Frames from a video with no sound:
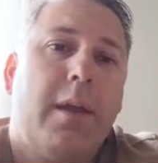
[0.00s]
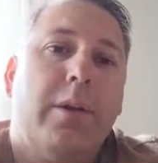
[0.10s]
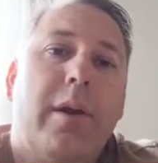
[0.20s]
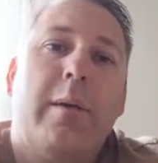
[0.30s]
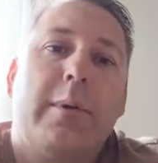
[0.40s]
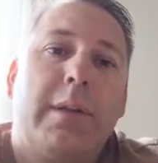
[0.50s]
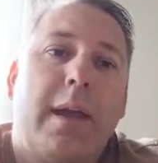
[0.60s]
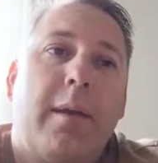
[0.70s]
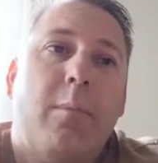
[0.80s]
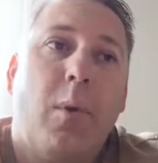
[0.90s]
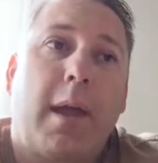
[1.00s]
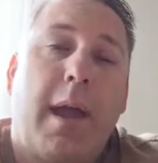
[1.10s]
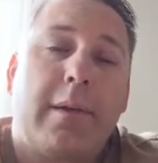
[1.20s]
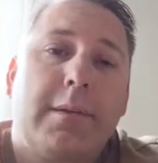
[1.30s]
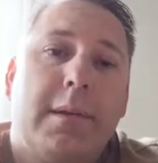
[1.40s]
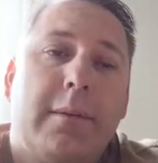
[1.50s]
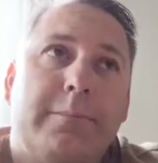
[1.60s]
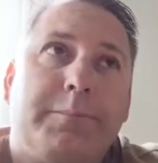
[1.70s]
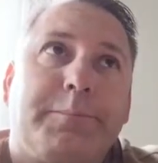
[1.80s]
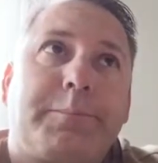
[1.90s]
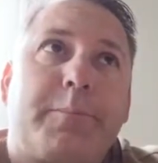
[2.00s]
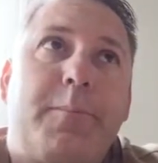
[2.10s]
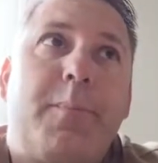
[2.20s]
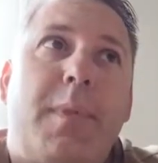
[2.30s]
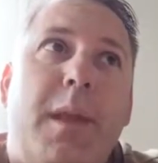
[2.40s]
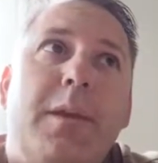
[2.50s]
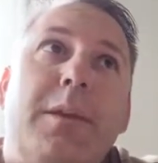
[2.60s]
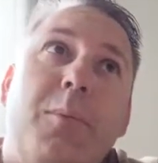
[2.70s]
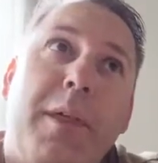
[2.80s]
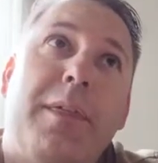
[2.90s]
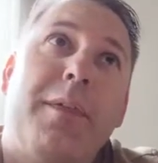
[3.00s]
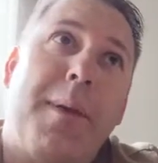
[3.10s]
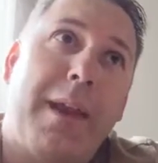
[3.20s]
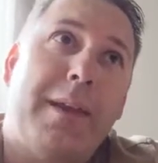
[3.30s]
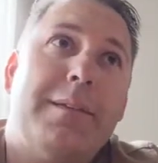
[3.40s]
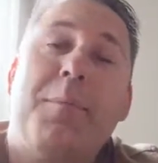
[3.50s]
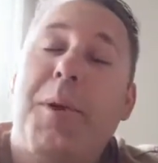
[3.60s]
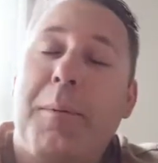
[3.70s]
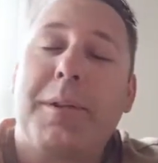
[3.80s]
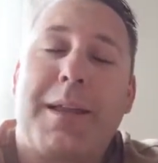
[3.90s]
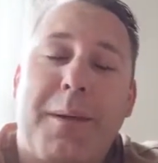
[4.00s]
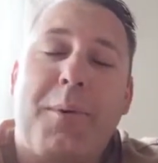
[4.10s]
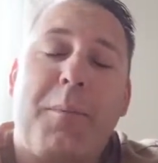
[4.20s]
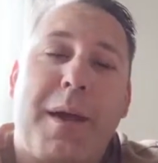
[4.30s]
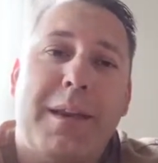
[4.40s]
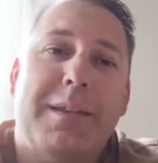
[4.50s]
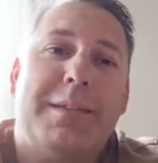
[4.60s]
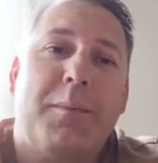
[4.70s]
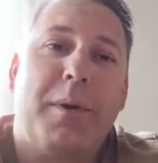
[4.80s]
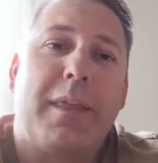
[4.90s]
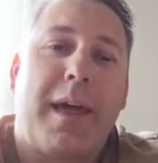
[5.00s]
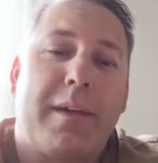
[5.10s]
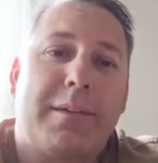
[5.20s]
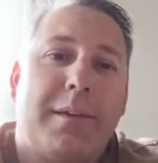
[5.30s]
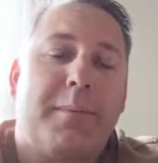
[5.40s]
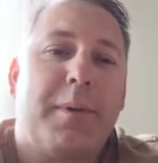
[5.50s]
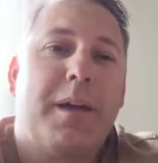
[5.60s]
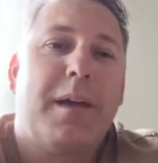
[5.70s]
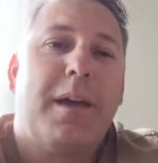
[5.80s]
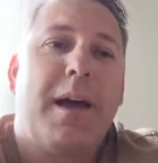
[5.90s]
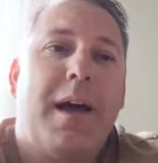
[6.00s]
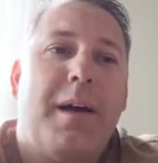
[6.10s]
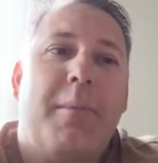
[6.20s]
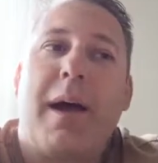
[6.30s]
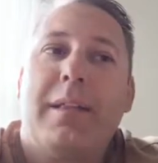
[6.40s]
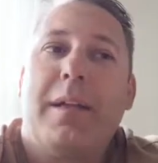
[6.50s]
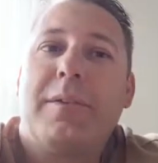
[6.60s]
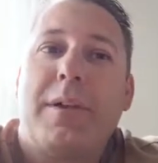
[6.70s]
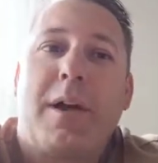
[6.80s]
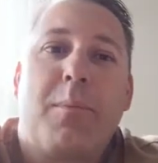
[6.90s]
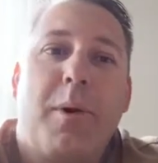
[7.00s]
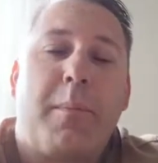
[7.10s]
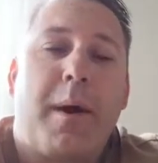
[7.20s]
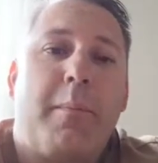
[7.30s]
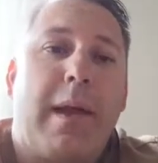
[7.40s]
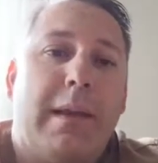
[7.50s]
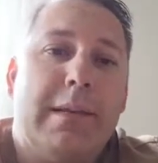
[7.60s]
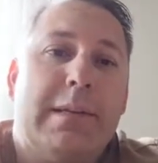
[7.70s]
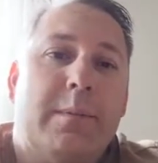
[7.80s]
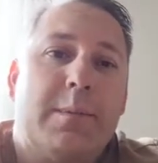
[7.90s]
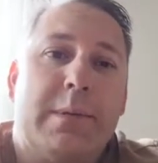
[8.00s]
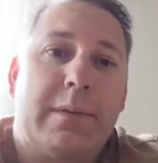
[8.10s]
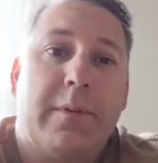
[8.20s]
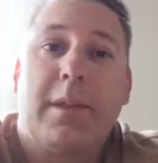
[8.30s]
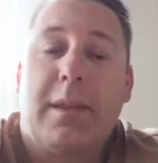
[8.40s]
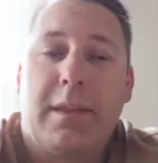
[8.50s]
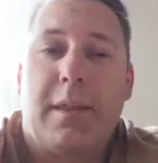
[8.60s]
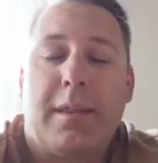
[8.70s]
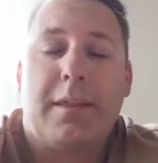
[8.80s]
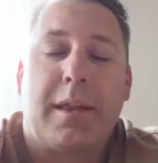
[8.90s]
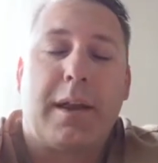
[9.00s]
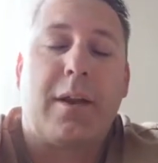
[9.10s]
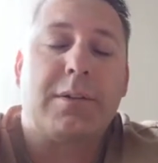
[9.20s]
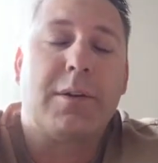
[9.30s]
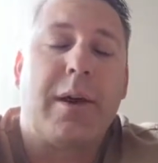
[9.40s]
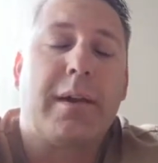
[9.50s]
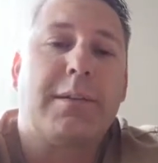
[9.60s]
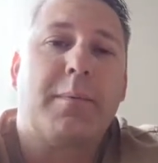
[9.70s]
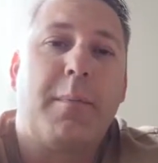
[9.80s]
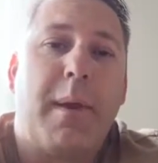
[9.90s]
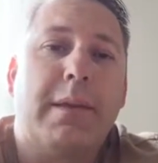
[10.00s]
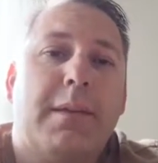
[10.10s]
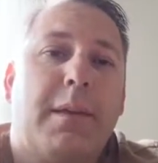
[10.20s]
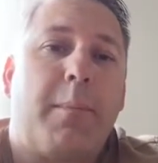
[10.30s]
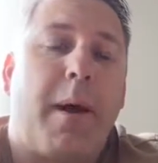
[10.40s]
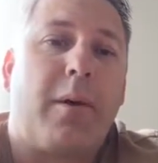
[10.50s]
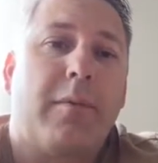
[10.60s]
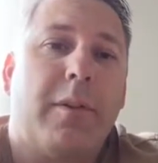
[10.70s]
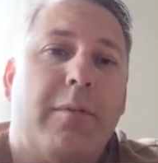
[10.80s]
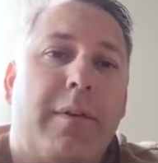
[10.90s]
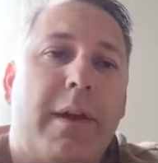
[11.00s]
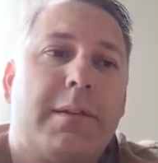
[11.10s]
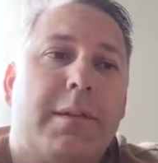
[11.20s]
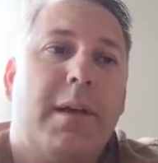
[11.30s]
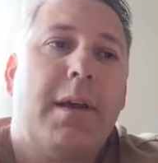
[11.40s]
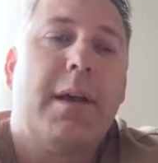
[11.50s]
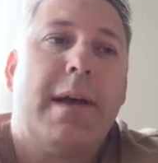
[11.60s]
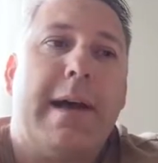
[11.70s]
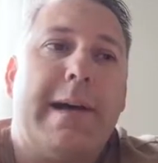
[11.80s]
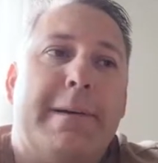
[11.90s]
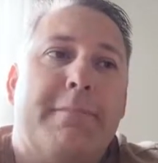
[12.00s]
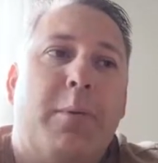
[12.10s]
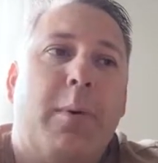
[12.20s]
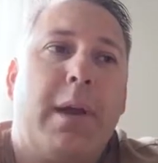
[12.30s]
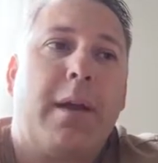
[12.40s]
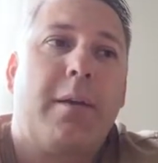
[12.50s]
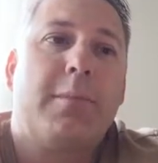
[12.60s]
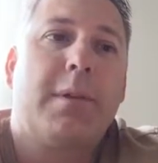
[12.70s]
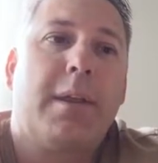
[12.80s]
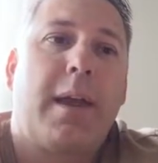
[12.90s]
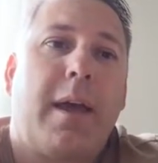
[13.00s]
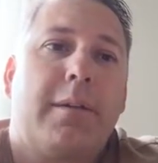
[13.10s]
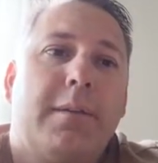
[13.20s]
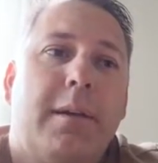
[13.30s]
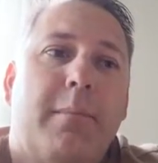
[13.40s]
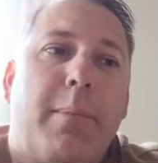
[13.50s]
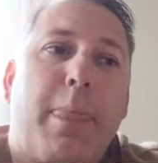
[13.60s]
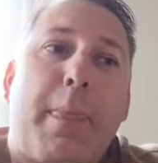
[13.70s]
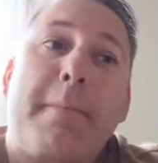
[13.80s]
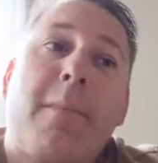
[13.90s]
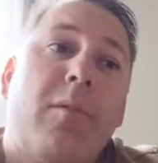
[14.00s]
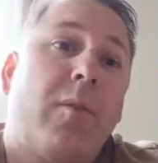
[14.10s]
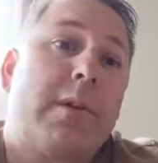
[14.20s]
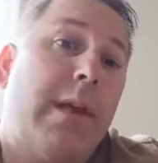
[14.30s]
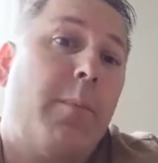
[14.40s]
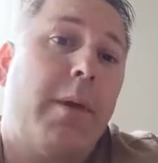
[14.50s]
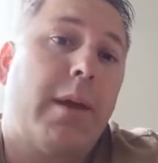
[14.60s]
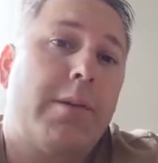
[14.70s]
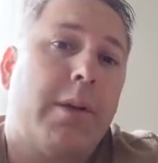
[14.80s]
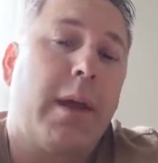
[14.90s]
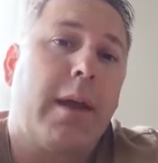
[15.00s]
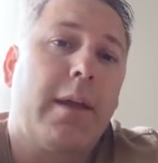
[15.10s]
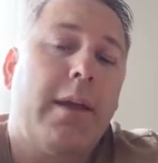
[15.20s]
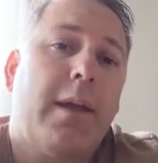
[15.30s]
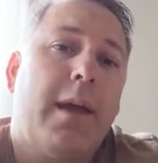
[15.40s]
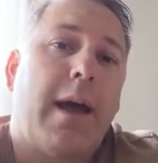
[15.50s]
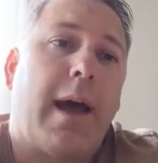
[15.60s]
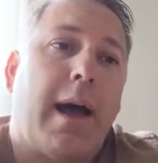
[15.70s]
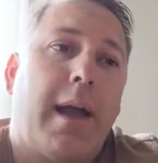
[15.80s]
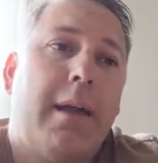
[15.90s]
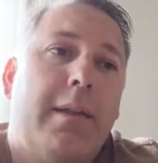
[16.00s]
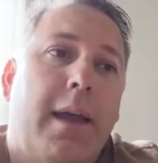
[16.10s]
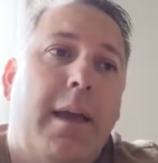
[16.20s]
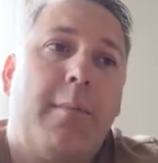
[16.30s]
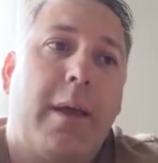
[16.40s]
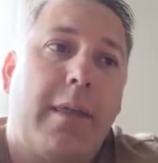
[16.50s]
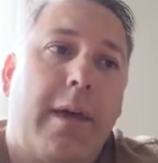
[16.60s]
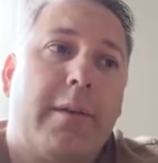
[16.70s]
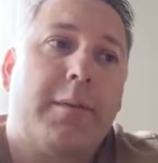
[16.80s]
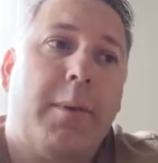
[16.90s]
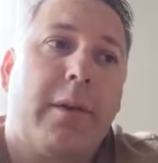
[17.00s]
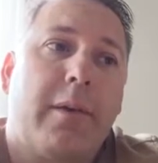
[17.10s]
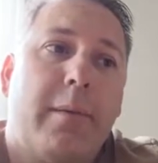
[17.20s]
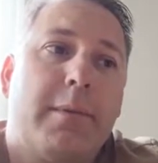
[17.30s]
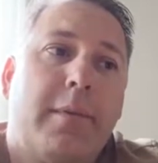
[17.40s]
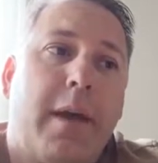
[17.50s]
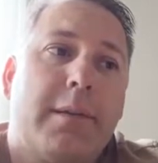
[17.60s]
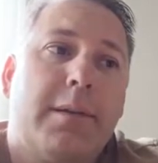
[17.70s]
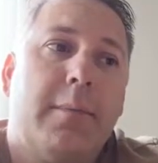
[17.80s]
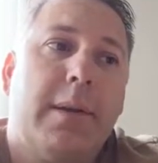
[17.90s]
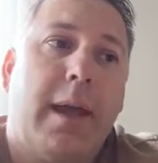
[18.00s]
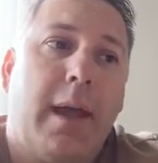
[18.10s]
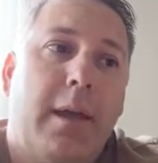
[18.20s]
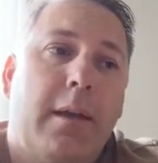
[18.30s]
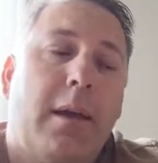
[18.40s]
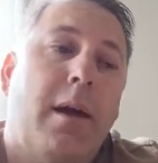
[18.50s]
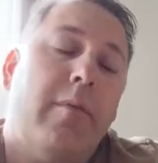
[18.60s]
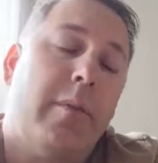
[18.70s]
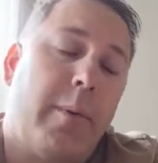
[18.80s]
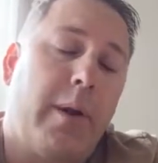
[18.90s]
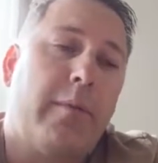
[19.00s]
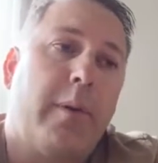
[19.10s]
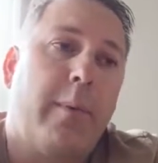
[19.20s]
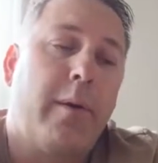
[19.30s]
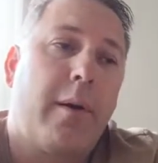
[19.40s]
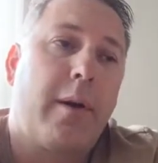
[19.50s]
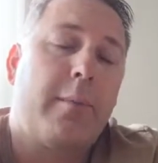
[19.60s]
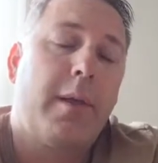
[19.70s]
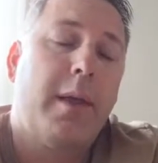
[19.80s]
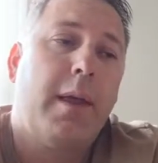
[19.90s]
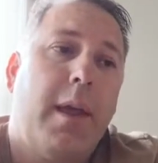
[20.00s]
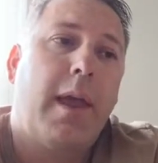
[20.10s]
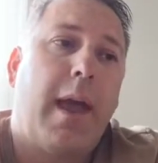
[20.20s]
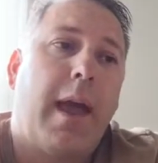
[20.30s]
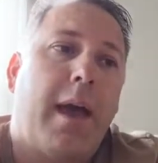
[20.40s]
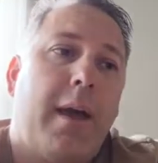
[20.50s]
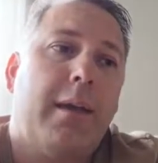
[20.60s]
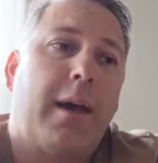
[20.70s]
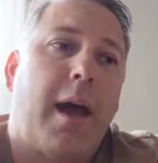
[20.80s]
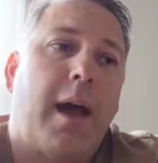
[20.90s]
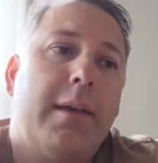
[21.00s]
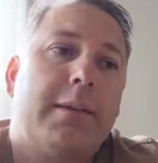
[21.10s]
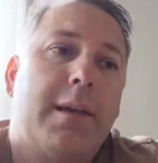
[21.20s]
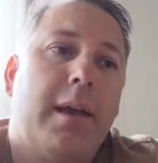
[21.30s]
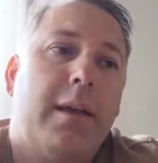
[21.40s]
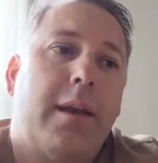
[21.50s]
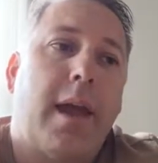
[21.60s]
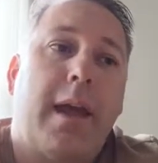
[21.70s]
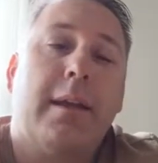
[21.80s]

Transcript: You're able to take more calcium with the magnesium. You're able to take more magnesium with the calcium. I'd love to talk more about magnesium specifically. That also has some amazingly powerful effects. But when it comes to the calcium, for example, yesterday, I take about 1,000 milligrams of calcium a day of the Break Free program, and I decided I had